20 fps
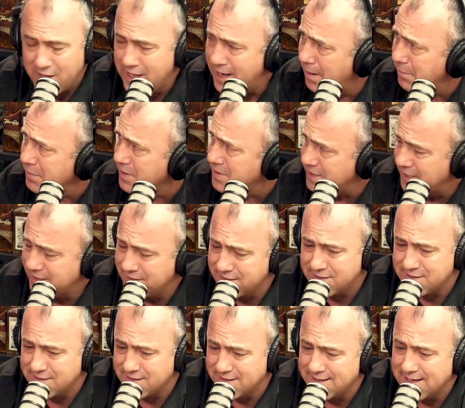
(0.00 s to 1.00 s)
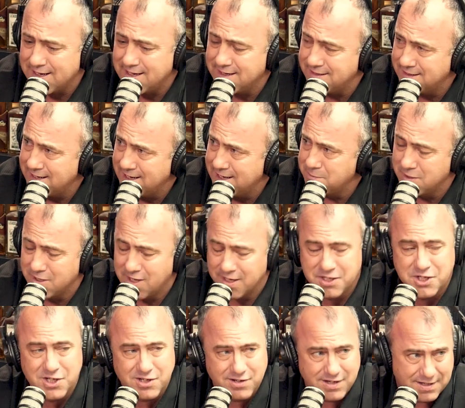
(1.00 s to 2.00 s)
And I'm going to say this is a goddamn
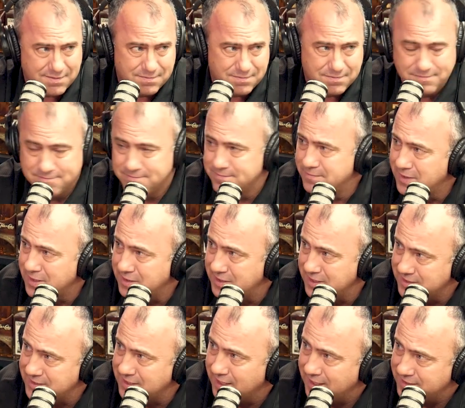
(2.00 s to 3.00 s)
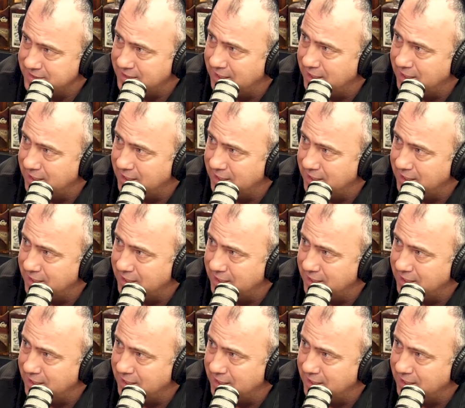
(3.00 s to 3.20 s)
luxury that these guys